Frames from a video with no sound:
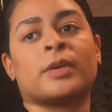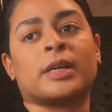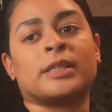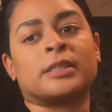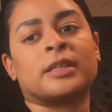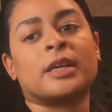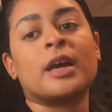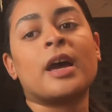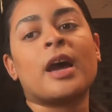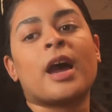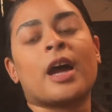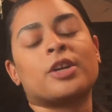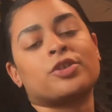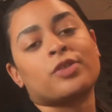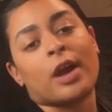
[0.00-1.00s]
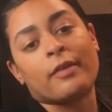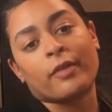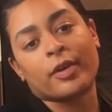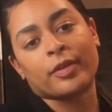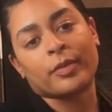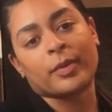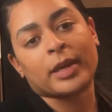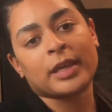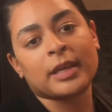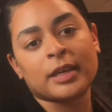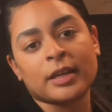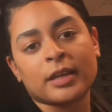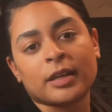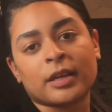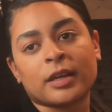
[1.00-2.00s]
because I drive all the way
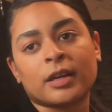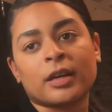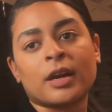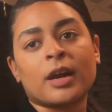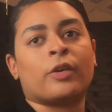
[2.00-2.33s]
here,